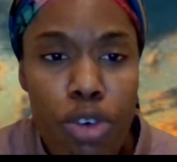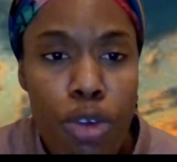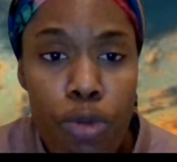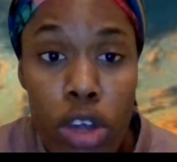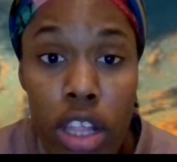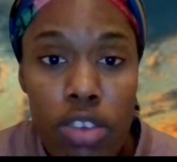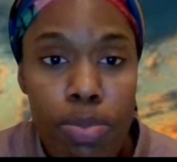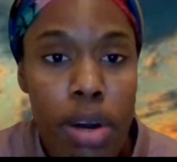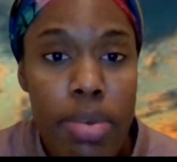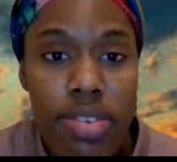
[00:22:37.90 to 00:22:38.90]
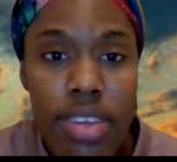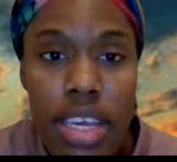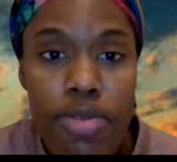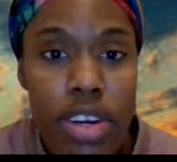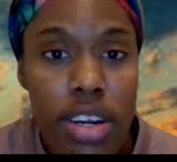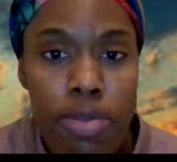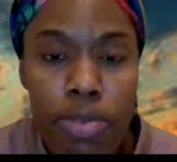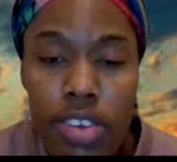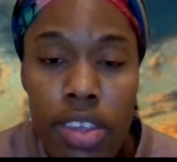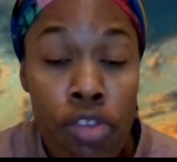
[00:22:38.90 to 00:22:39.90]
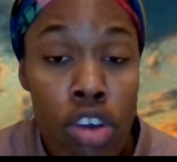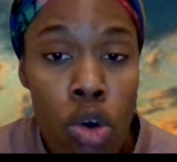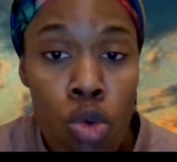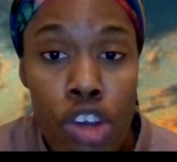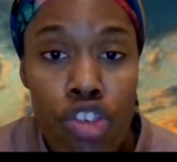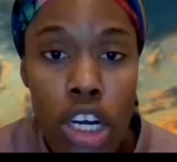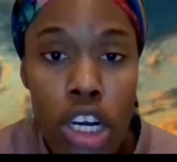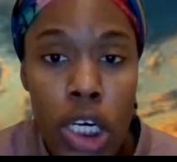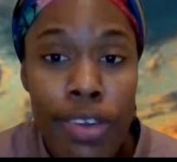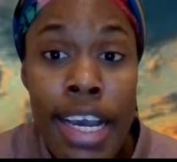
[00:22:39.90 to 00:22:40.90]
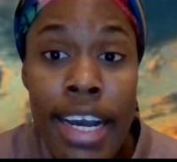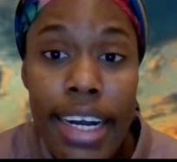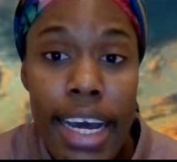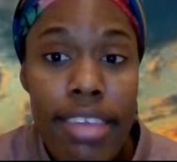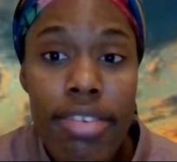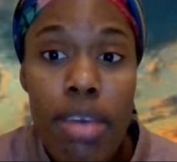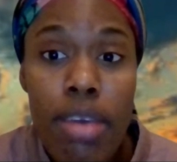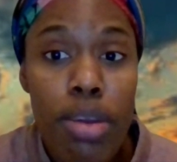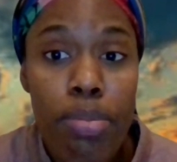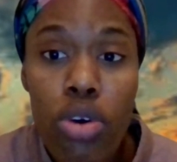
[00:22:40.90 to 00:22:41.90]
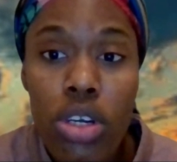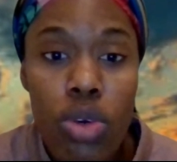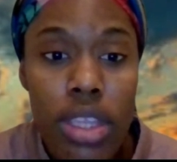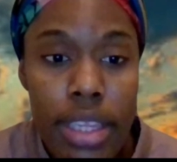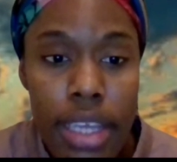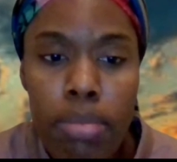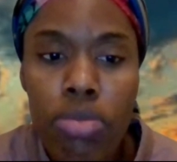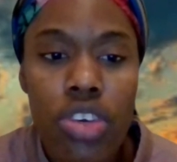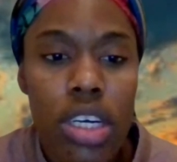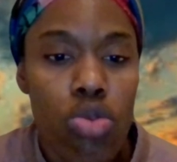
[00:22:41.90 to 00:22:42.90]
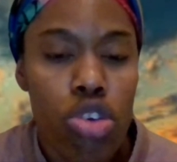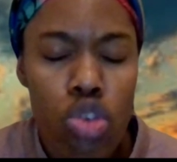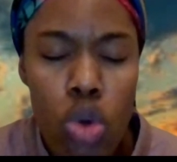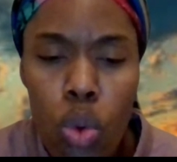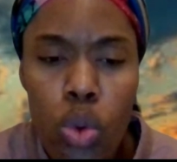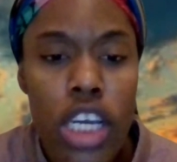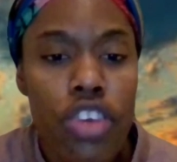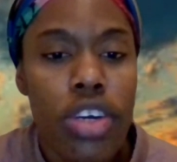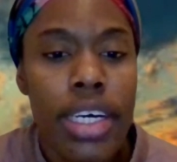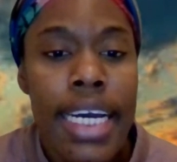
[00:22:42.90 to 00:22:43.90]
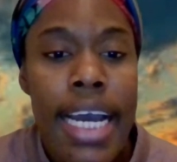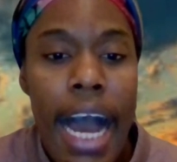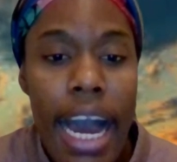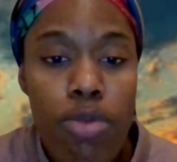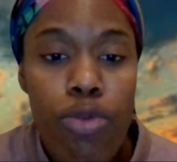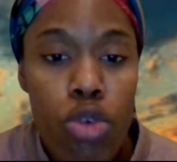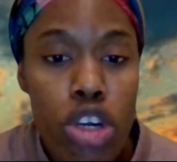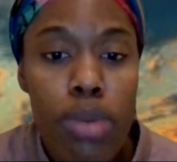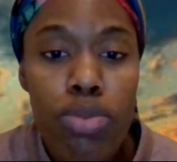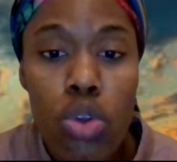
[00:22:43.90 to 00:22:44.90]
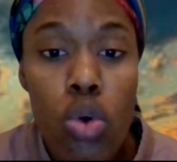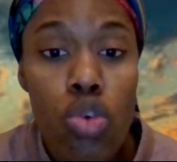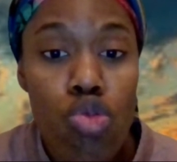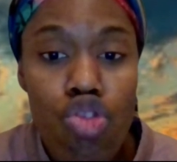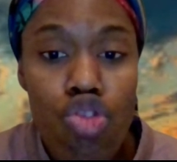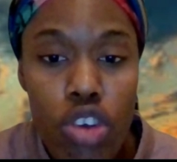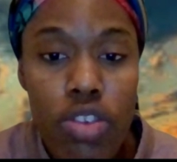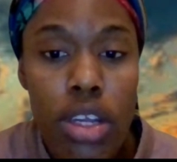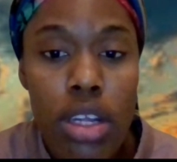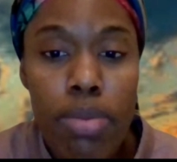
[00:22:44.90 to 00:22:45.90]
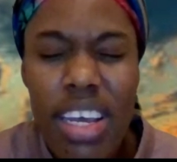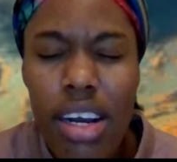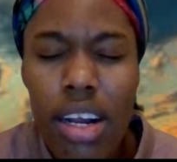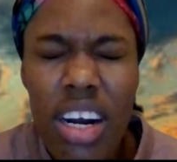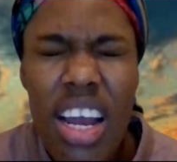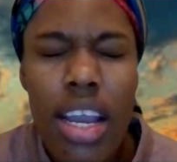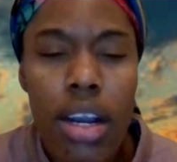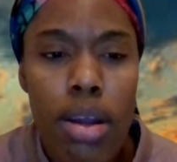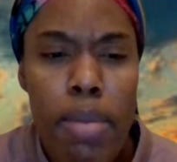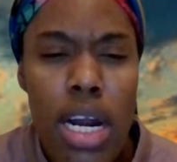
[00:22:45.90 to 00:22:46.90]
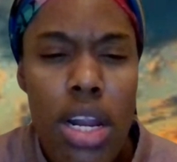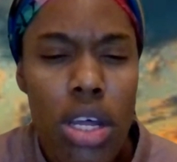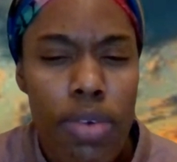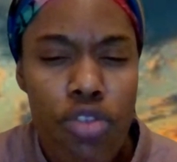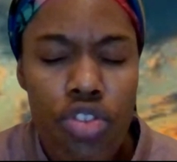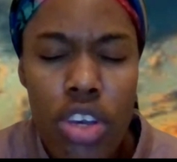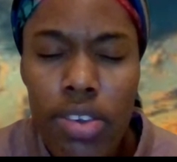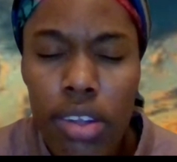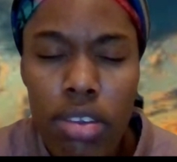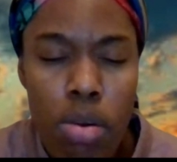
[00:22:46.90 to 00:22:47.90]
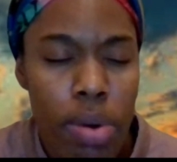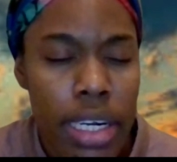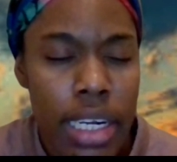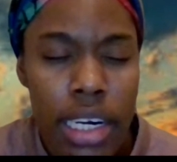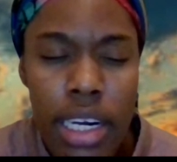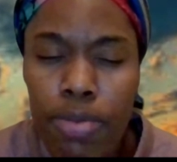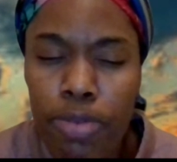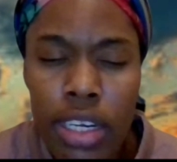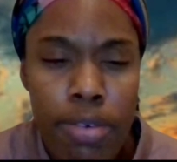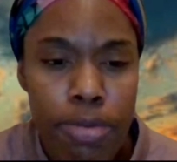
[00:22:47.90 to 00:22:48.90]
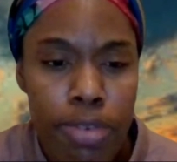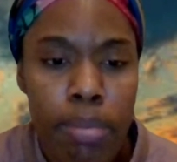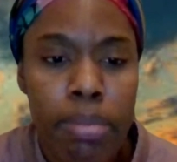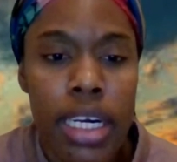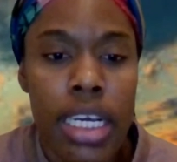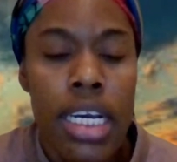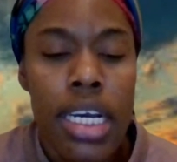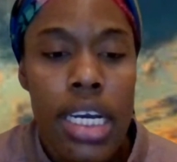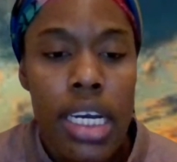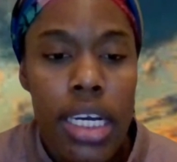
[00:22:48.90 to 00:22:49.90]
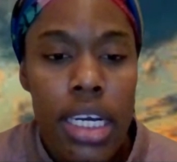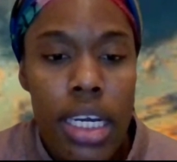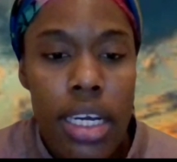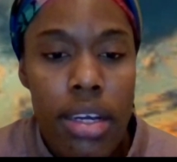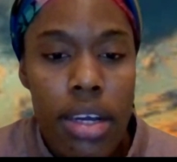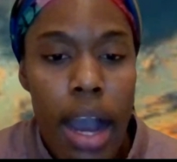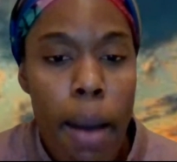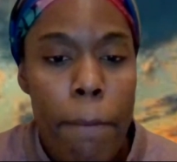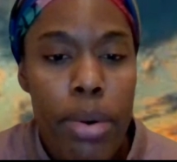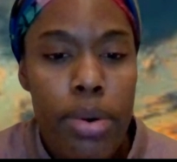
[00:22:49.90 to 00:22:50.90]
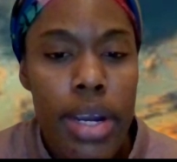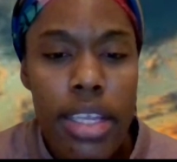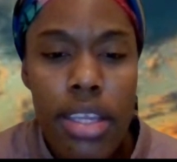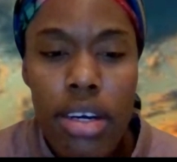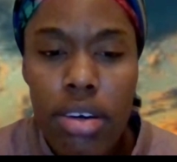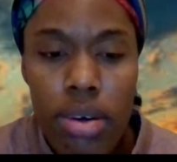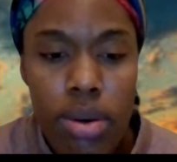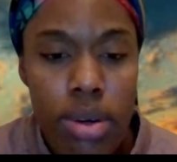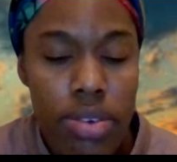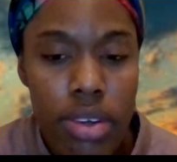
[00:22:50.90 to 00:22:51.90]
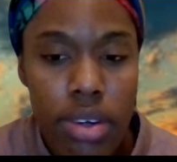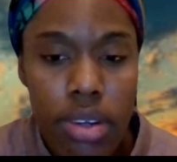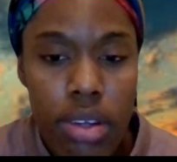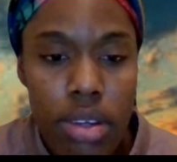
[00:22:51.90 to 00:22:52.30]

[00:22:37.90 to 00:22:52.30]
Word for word: to fulfill his promise even in the face of generational curse. God is able to bring redemption, restoration, and freedom to those who trust in him. Declare the blood of Jesus upon your life and your family and break the curse